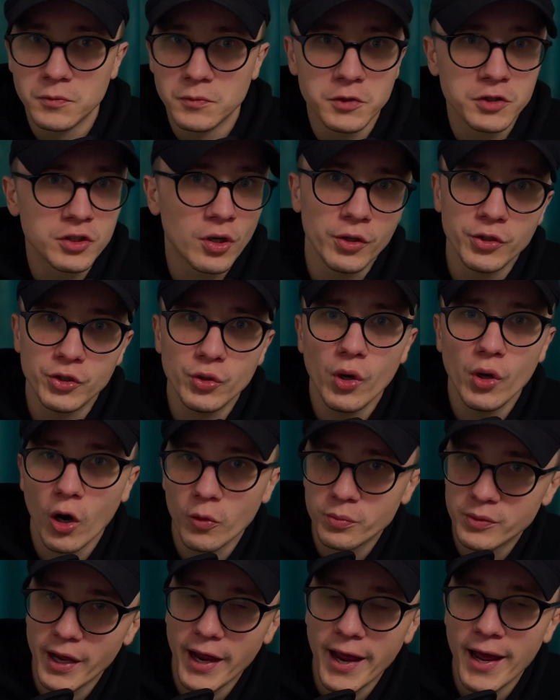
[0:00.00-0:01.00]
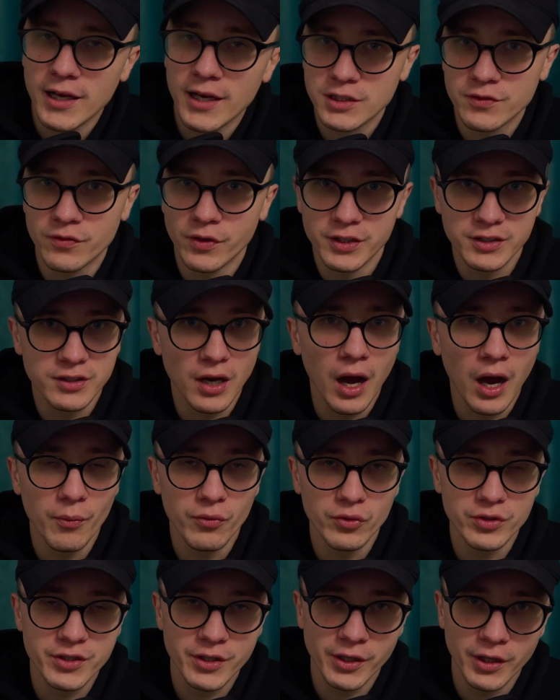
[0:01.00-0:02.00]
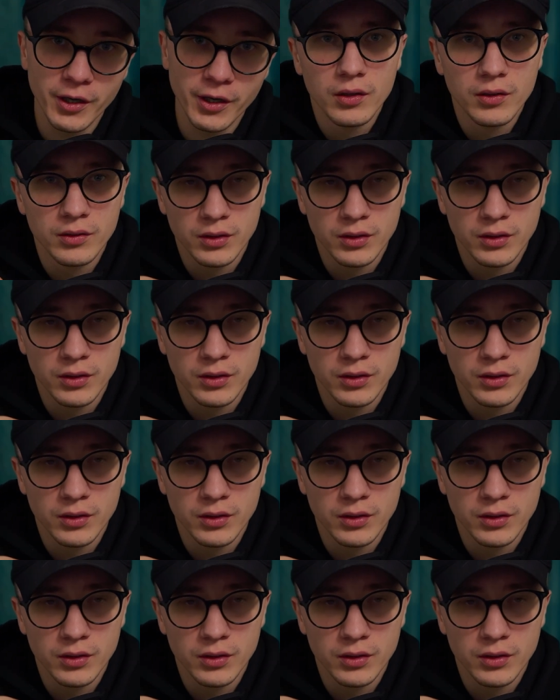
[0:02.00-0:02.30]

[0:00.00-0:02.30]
So I do hope the answer is obvious here.